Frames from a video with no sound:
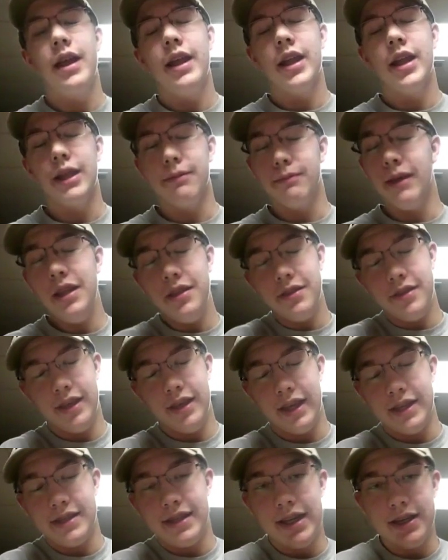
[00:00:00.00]
And you might
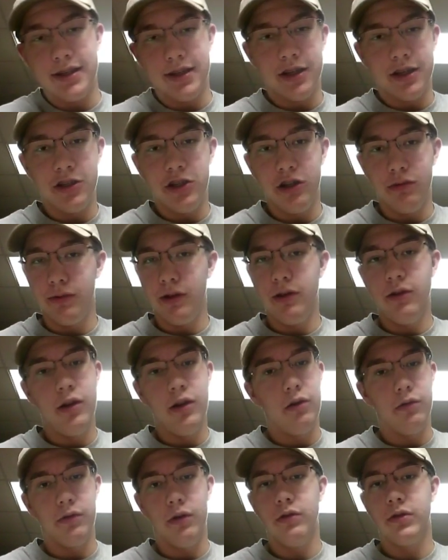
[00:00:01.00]
think it's easy to shoot, but
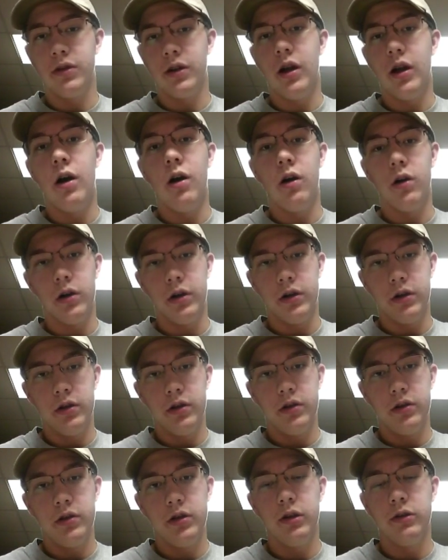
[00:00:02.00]
no, those are hard.
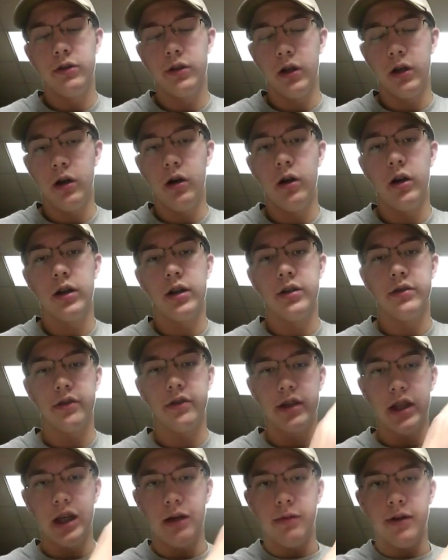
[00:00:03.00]
Those are hard because they're
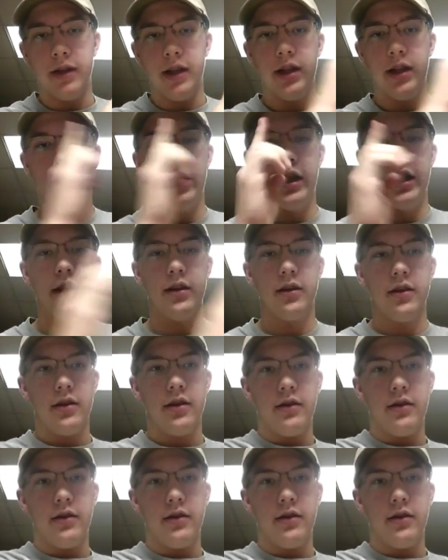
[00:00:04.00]
coming in like